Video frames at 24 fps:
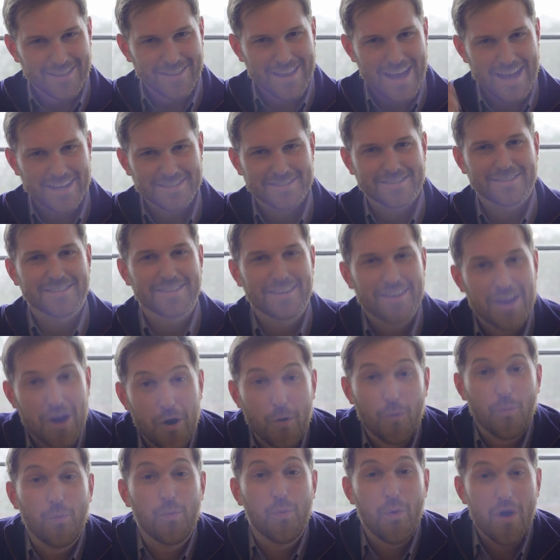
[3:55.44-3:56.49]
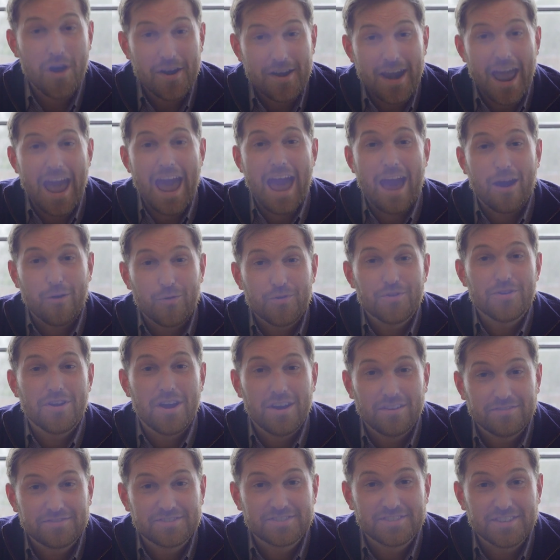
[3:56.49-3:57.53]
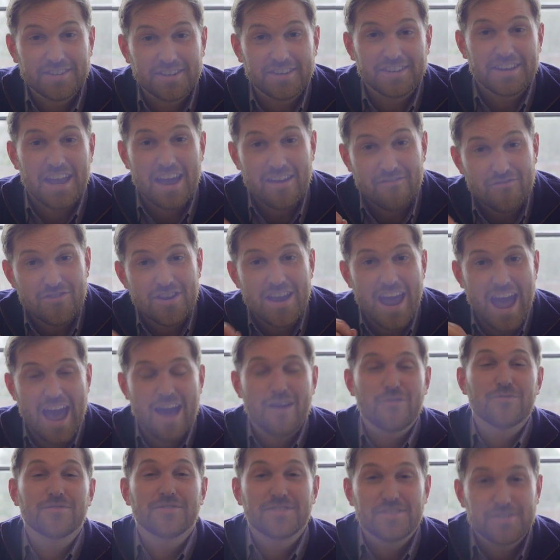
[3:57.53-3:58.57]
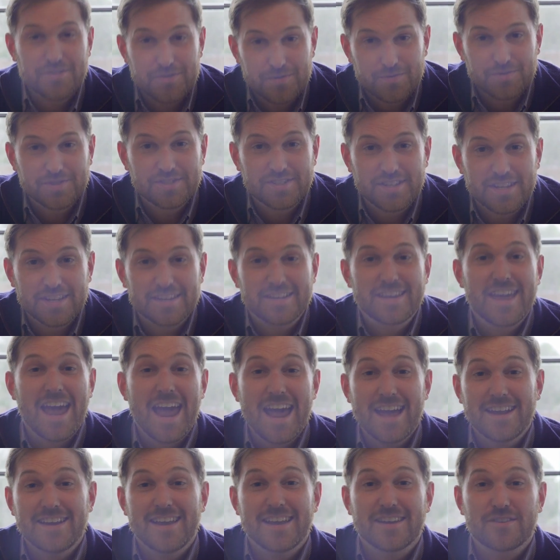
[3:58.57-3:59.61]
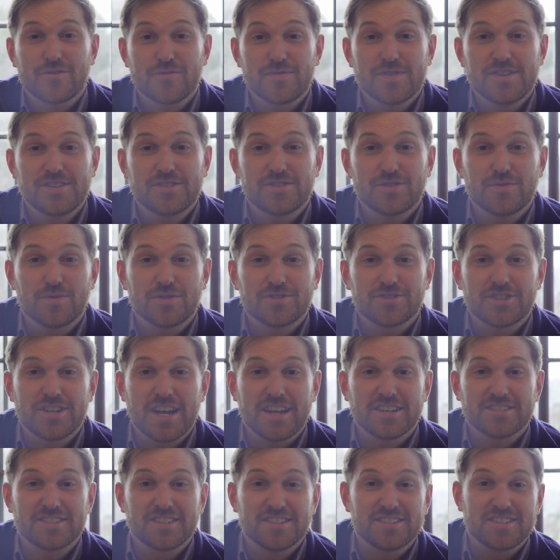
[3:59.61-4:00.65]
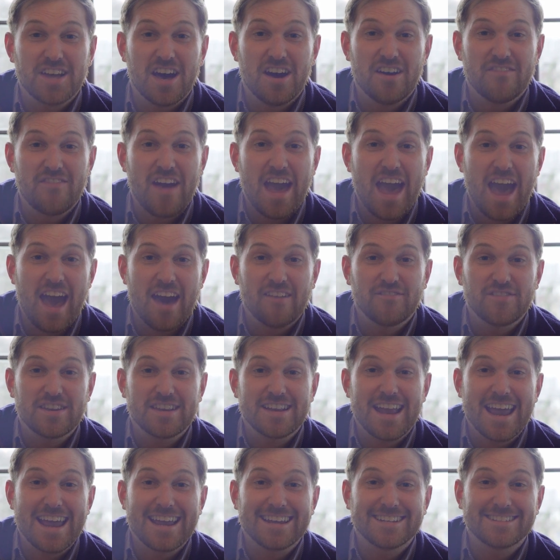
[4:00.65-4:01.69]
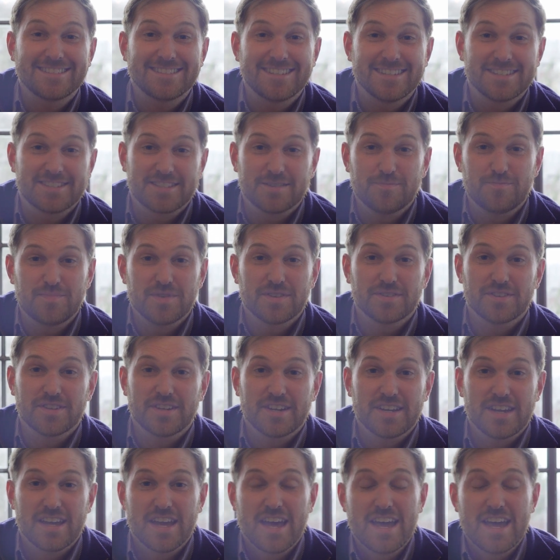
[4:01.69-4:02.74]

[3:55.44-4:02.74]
Lastly, one hour of sitting. Every hour that you sit can increase your chances of having a disability.